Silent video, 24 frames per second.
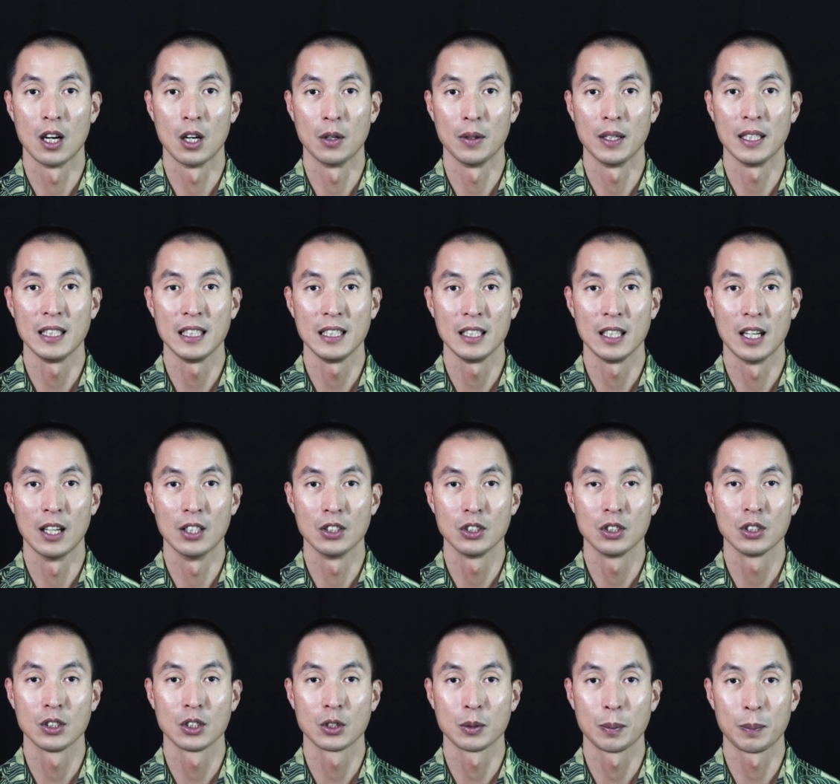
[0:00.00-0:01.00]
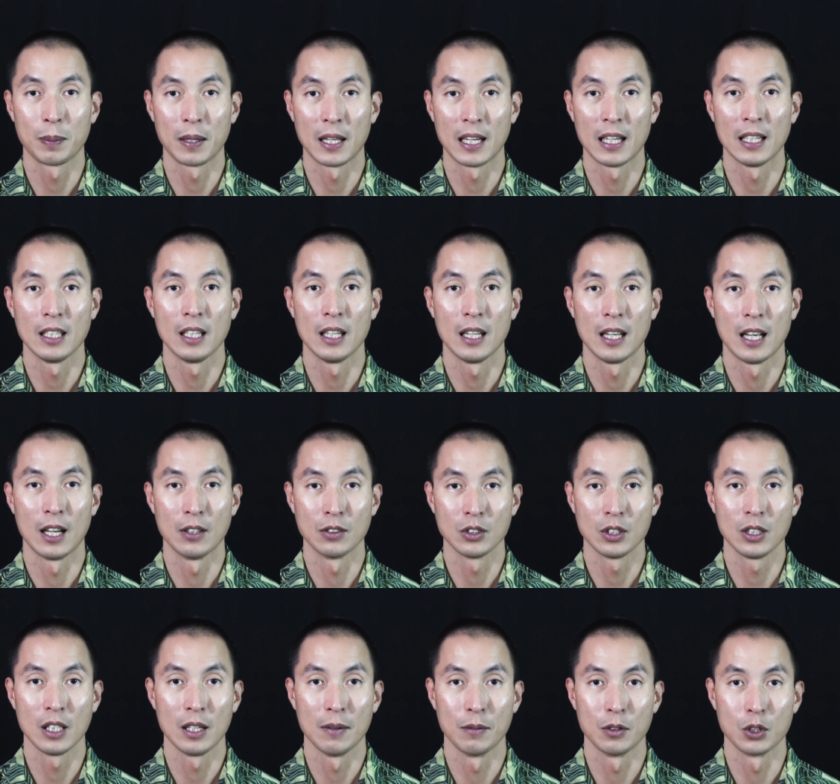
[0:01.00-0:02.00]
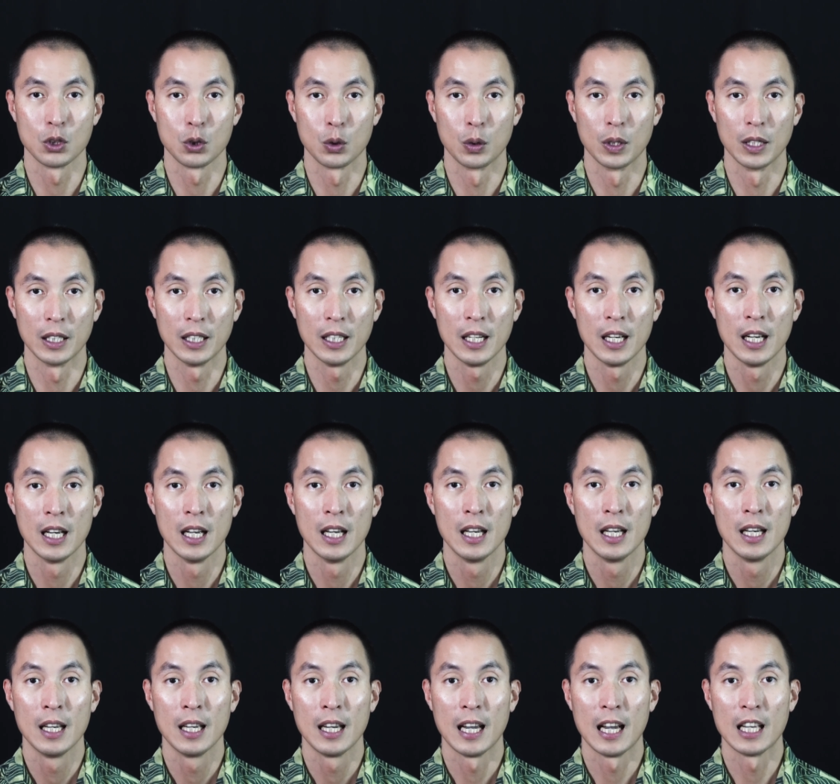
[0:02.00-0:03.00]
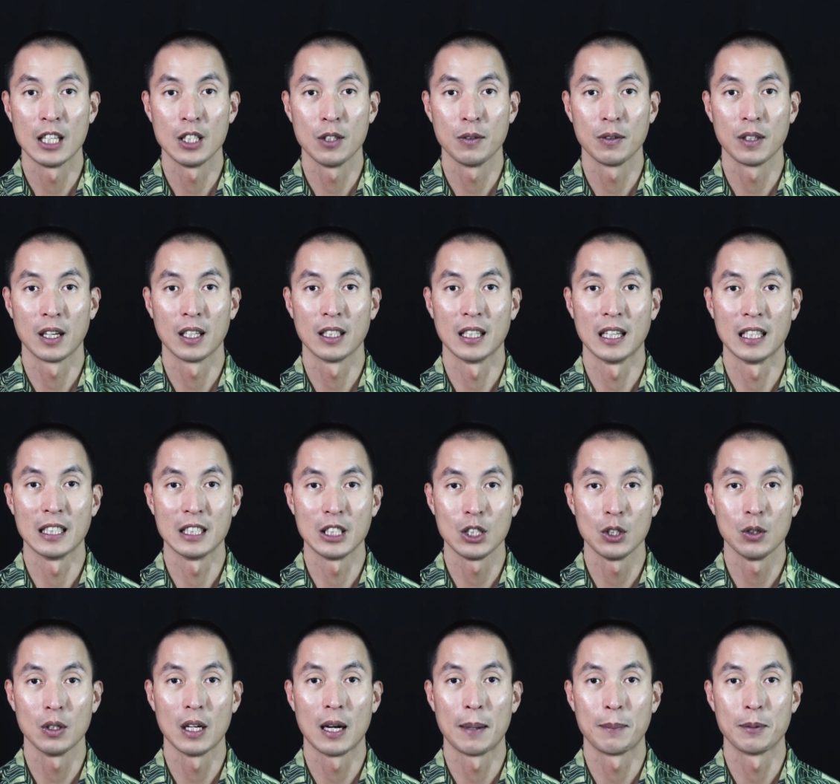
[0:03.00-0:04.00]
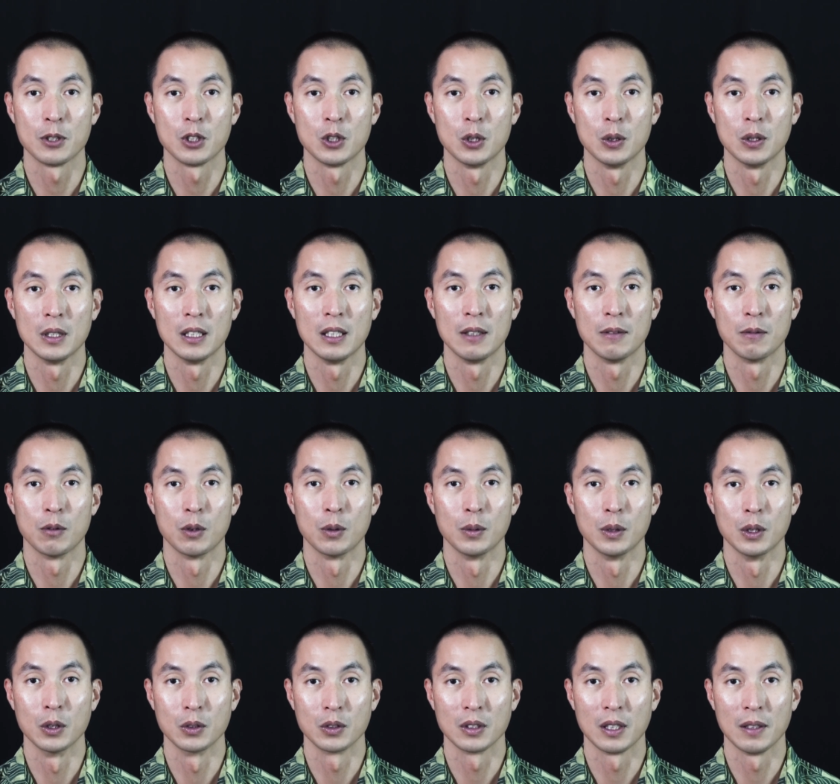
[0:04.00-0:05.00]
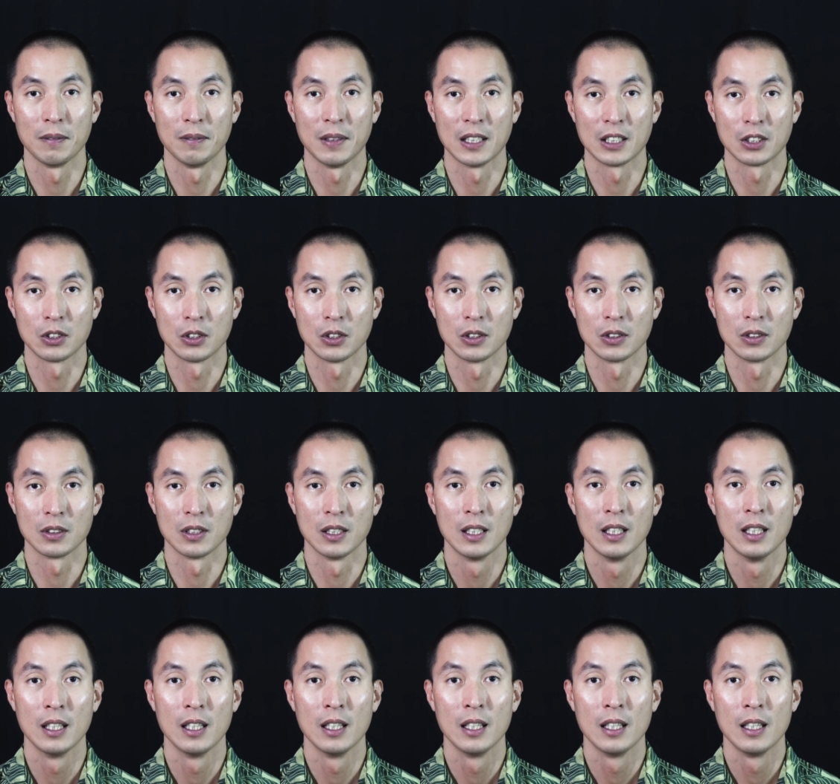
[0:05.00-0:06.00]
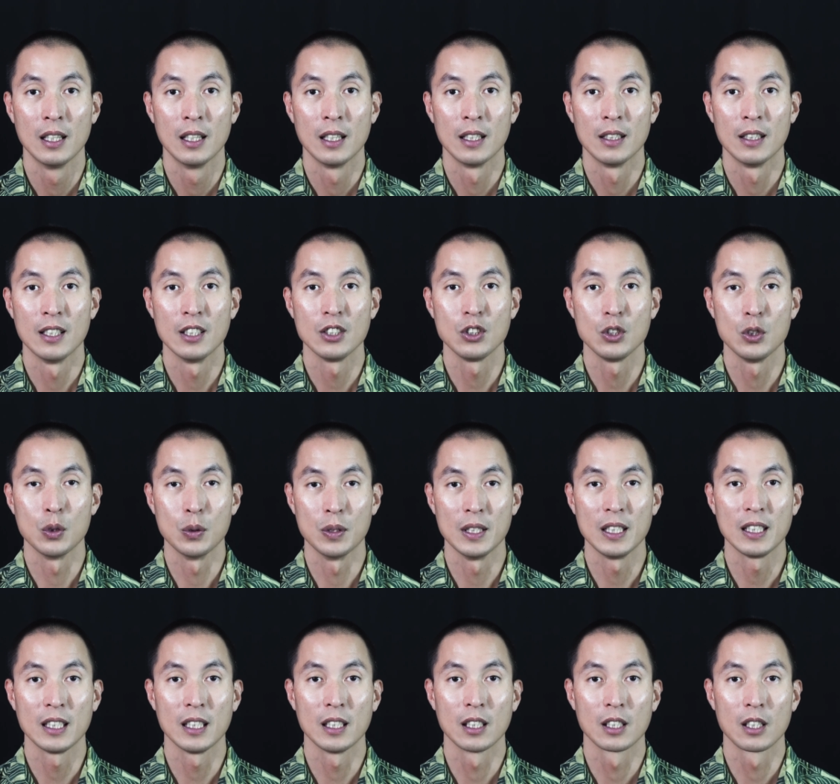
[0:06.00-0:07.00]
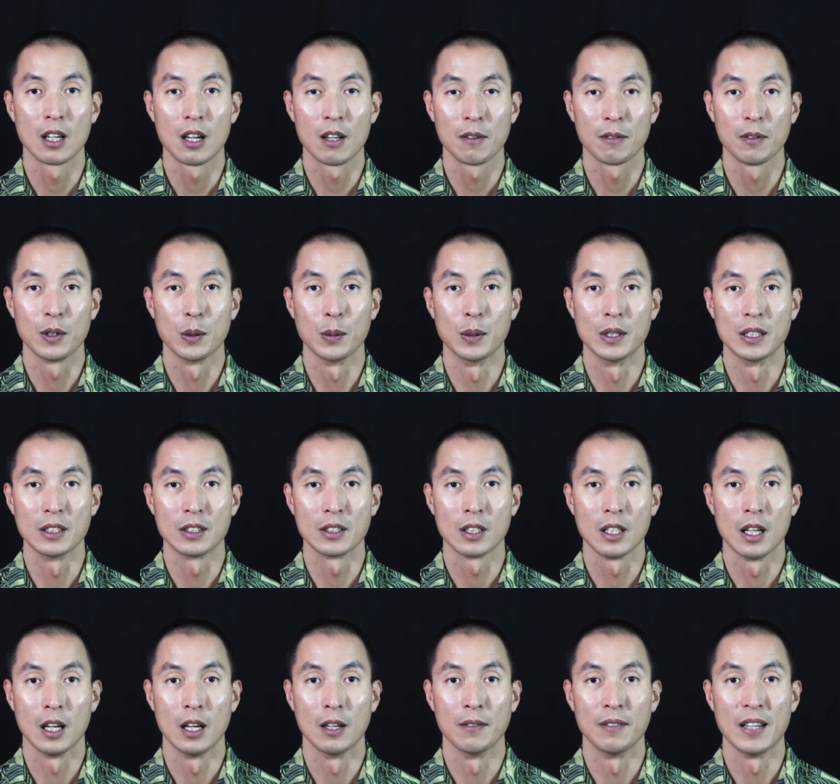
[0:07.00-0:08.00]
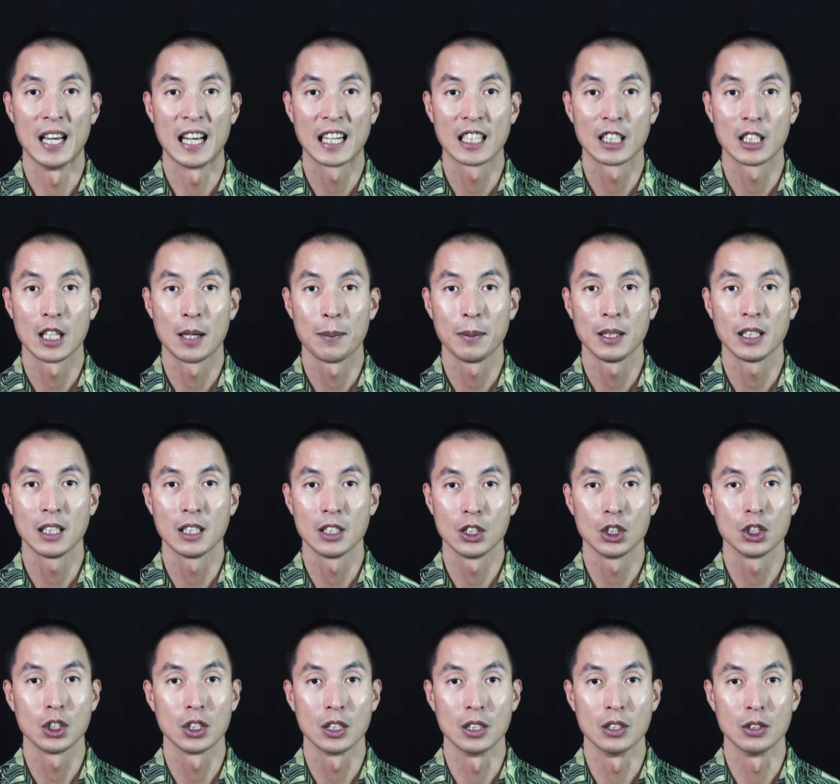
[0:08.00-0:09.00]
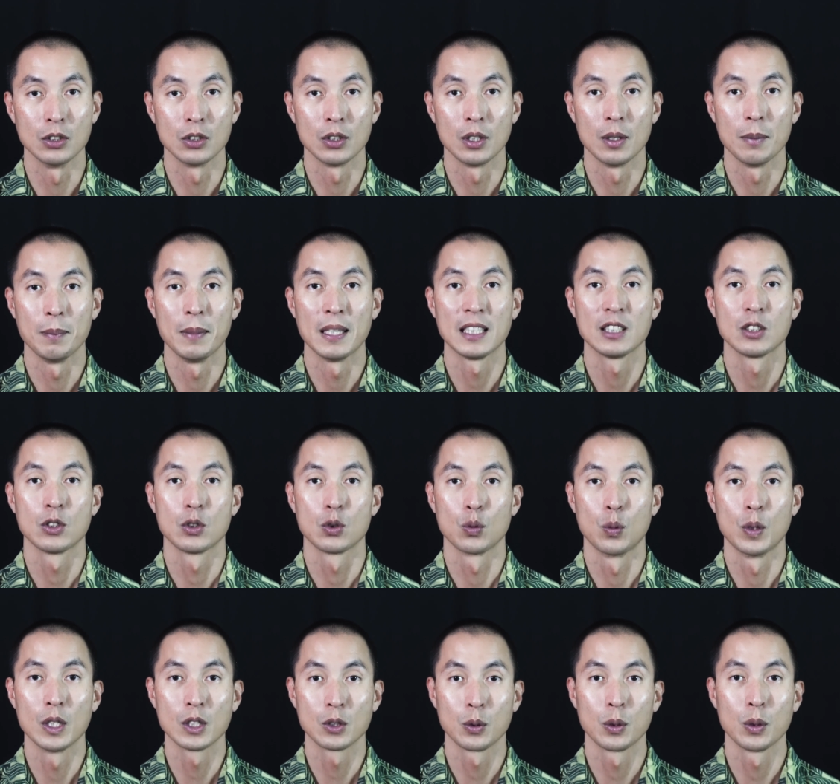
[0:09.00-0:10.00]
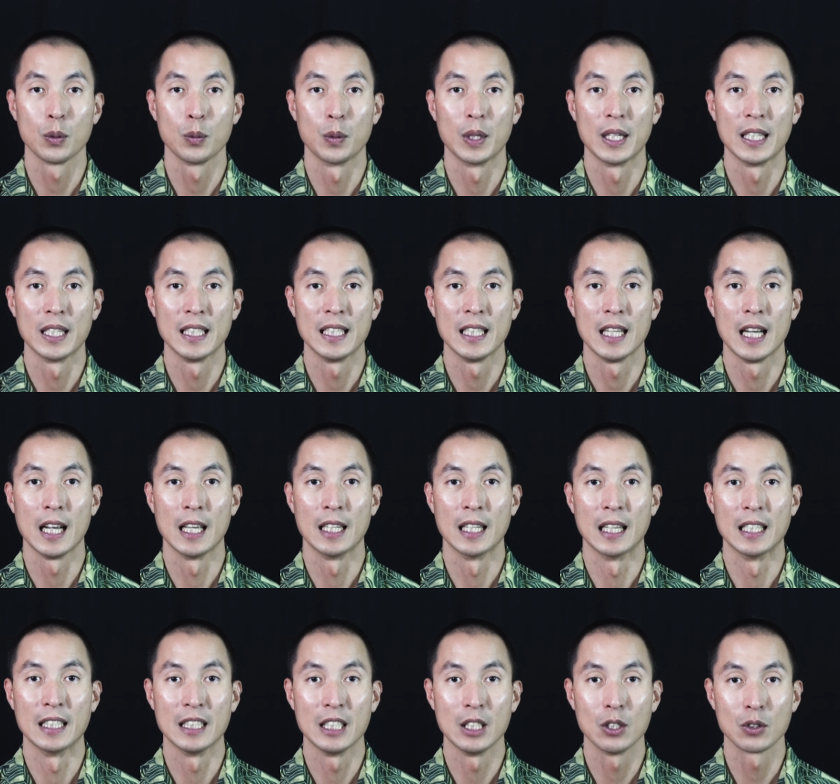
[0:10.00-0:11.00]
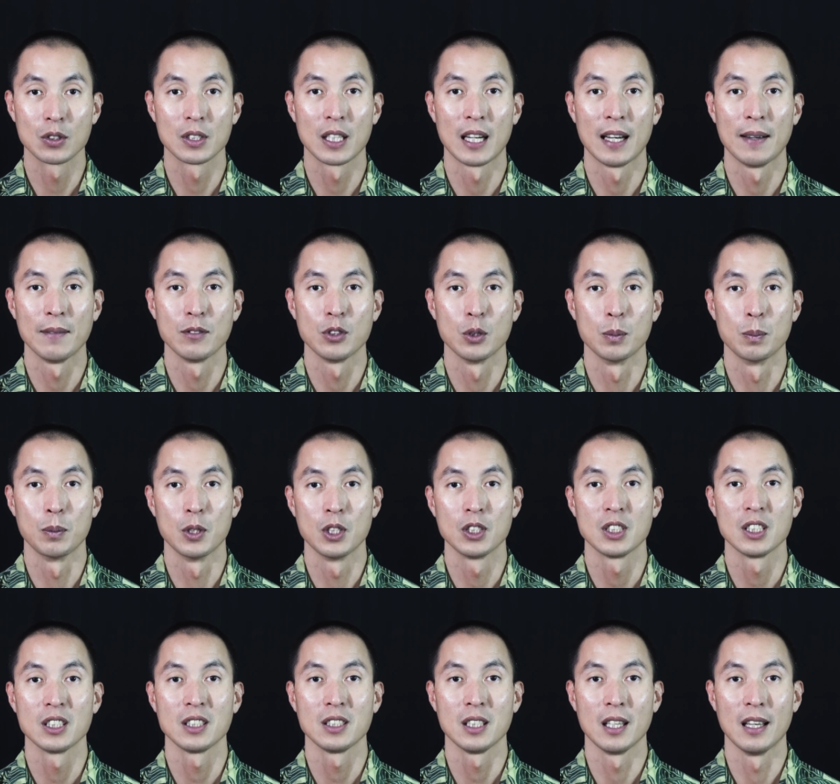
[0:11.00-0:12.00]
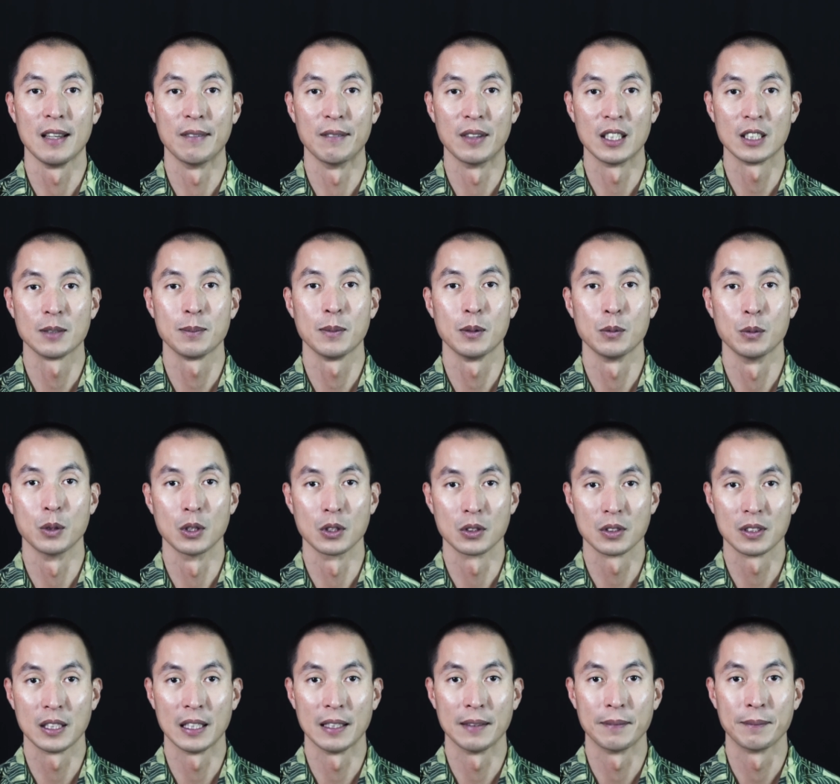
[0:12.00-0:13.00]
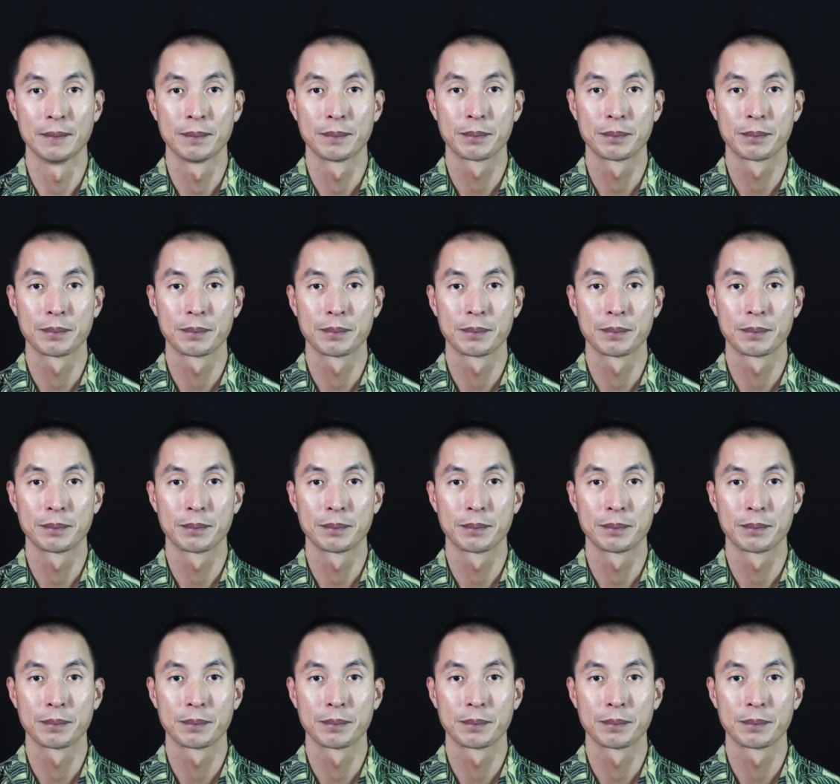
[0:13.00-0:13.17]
already undersupplied housing inventory, and you've got an ideal opportunity for real estate investors. This unique confluence of economic conditions makes 2021 an ideal time to purchase investment real estate.